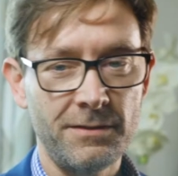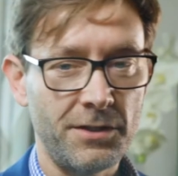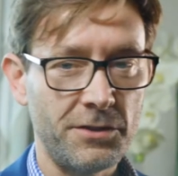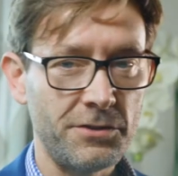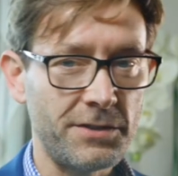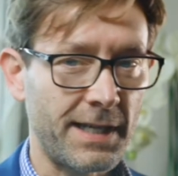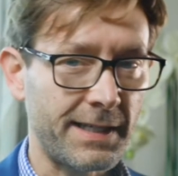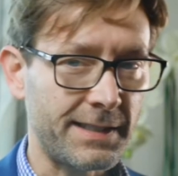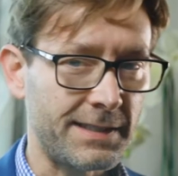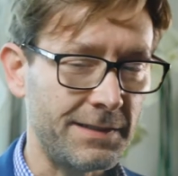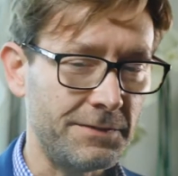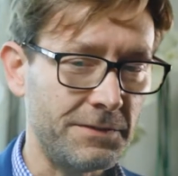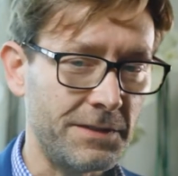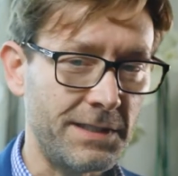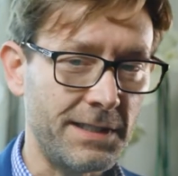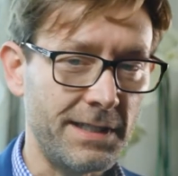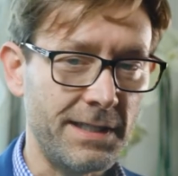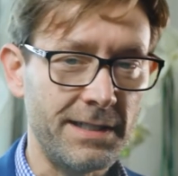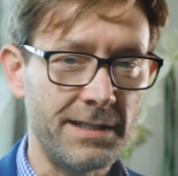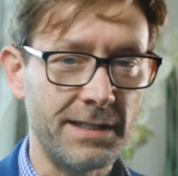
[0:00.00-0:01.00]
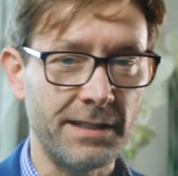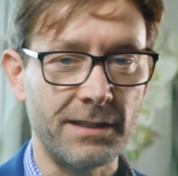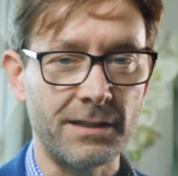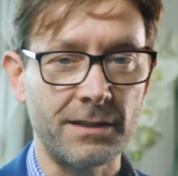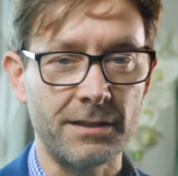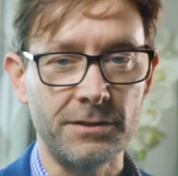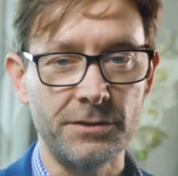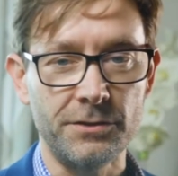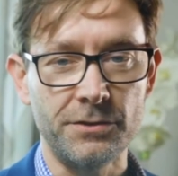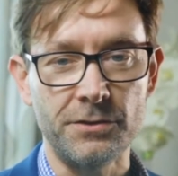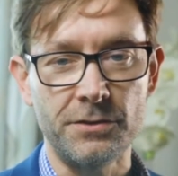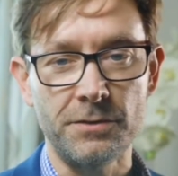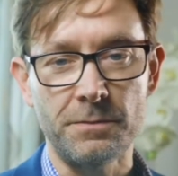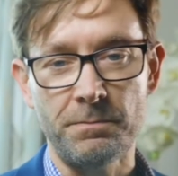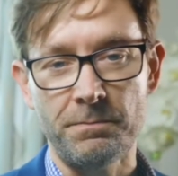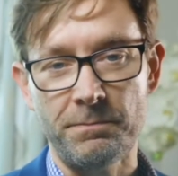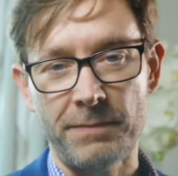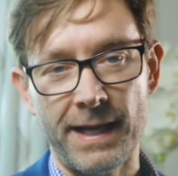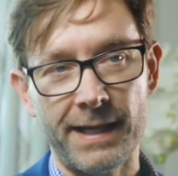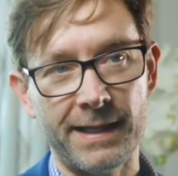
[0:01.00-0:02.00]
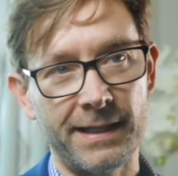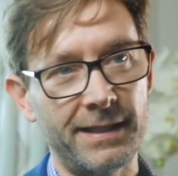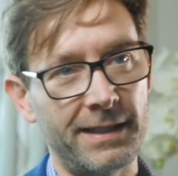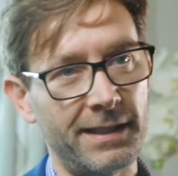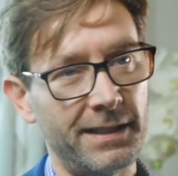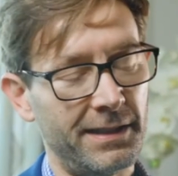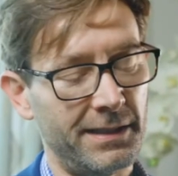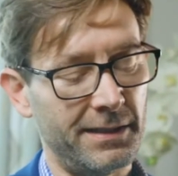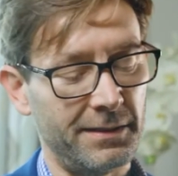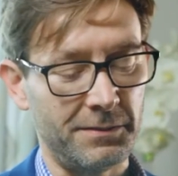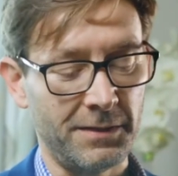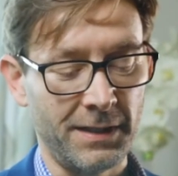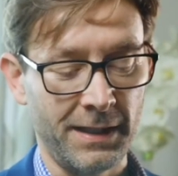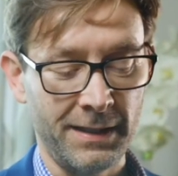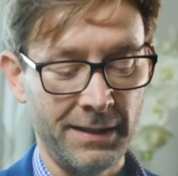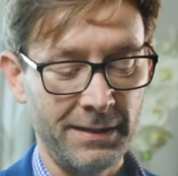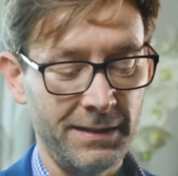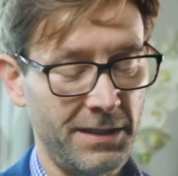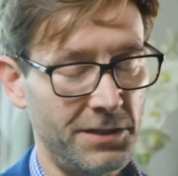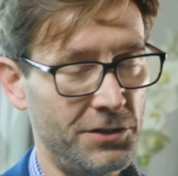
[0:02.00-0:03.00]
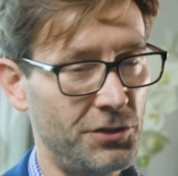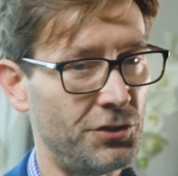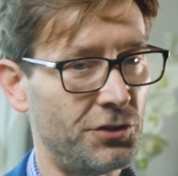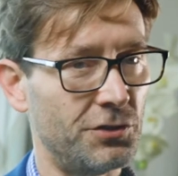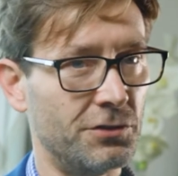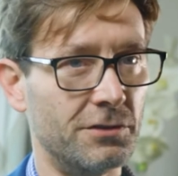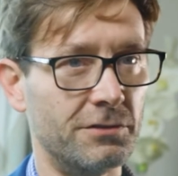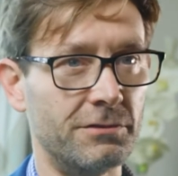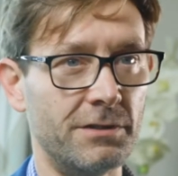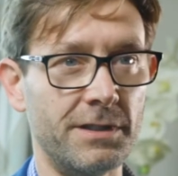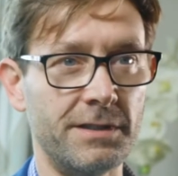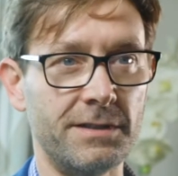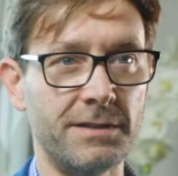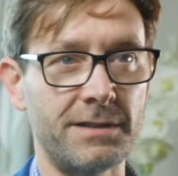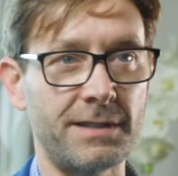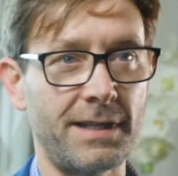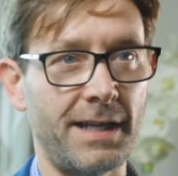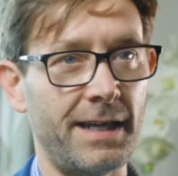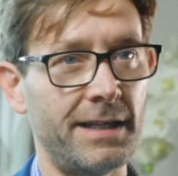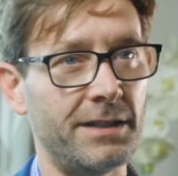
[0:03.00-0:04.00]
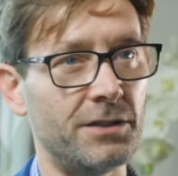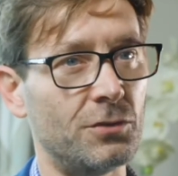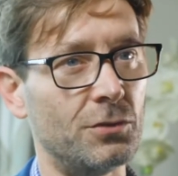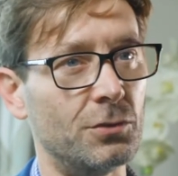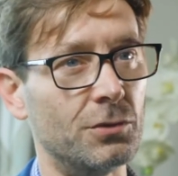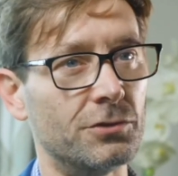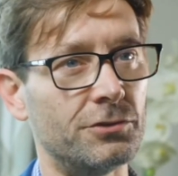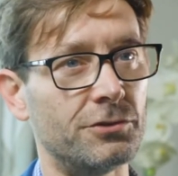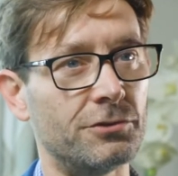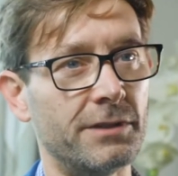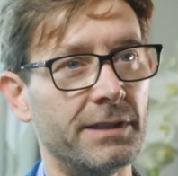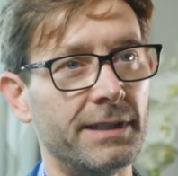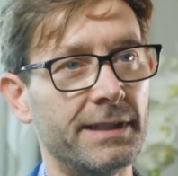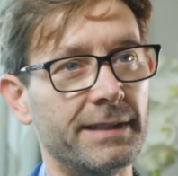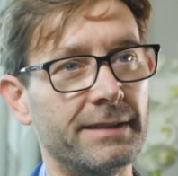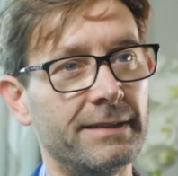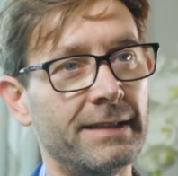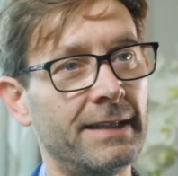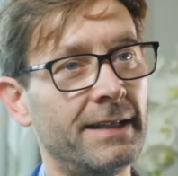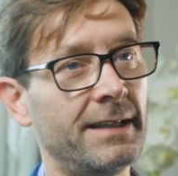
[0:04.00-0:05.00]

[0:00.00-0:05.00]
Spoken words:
Those activities include banking, insurance, headquartering,